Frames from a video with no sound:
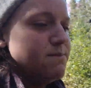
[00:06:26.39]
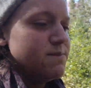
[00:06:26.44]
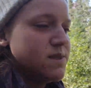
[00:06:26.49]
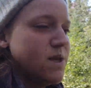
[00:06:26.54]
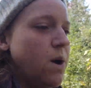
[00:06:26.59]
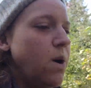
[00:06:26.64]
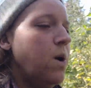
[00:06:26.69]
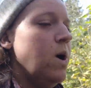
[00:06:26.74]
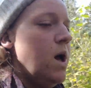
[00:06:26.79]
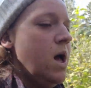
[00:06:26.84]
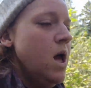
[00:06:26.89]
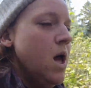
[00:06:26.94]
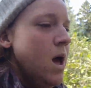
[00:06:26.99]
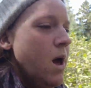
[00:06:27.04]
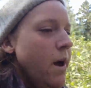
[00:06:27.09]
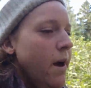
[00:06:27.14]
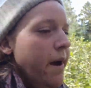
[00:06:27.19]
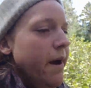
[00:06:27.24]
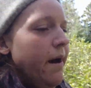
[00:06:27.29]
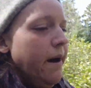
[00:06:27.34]
So
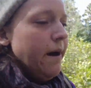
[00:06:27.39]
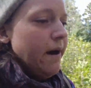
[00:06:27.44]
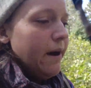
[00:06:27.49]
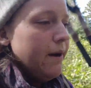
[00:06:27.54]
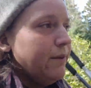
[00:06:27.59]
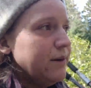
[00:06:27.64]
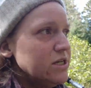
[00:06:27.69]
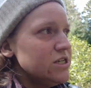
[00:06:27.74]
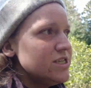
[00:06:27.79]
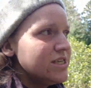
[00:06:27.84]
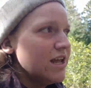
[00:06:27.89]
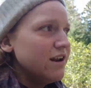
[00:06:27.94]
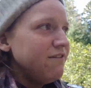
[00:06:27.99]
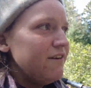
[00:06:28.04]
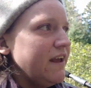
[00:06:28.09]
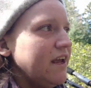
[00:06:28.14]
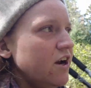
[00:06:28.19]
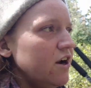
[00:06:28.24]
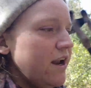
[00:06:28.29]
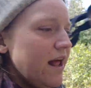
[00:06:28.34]
we're just going to
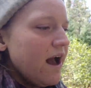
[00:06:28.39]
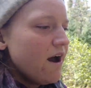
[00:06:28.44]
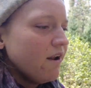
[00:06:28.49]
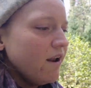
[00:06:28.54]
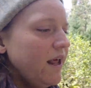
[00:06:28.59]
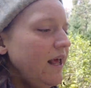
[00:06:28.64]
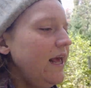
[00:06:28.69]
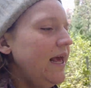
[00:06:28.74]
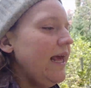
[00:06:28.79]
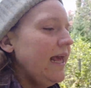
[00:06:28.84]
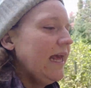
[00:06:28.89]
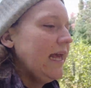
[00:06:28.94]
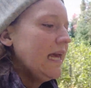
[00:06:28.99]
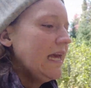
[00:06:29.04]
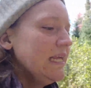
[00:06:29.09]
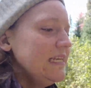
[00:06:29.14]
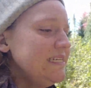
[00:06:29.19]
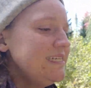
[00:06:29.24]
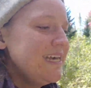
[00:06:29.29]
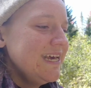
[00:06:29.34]
figure it out,
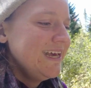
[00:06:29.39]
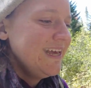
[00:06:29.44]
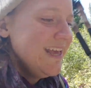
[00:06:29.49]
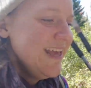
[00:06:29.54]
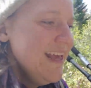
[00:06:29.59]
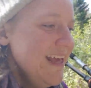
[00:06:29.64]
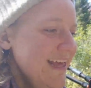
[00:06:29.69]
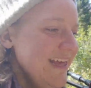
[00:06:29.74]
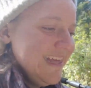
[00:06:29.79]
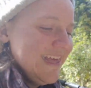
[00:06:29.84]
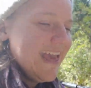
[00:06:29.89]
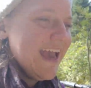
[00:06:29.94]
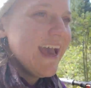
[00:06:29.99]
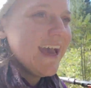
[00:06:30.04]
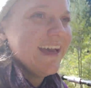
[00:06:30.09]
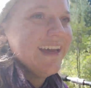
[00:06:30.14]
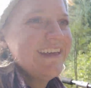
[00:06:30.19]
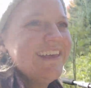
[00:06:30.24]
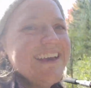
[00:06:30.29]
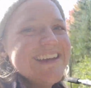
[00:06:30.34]
and
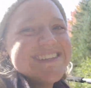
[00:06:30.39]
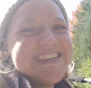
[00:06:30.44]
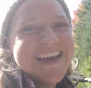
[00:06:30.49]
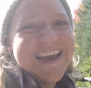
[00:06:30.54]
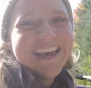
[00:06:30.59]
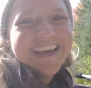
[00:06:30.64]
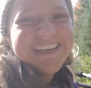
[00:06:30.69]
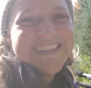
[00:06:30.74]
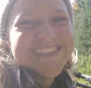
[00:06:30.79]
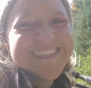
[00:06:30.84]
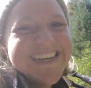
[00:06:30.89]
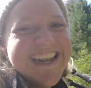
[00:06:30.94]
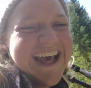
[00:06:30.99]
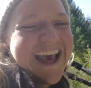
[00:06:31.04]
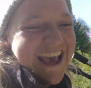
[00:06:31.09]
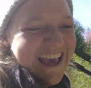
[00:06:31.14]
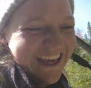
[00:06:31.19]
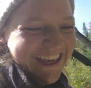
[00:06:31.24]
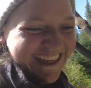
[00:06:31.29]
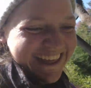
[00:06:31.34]
yeah, get to hiking
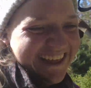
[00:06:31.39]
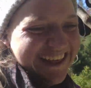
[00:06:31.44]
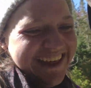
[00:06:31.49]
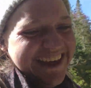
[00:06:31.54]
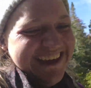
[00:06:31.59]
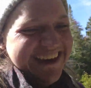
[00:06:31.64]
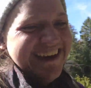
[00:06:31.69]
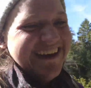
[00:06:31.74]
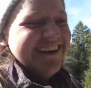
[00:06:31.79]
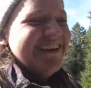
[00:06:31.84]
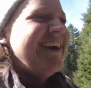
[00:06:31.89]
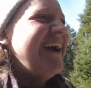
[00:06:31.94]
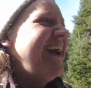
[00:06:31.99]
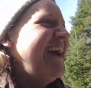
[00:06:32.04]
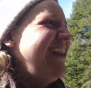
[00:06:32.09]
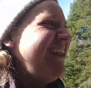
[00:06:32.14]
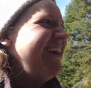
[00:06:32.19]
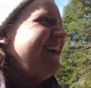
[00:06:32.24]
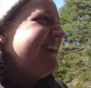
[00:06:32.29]
today. All right.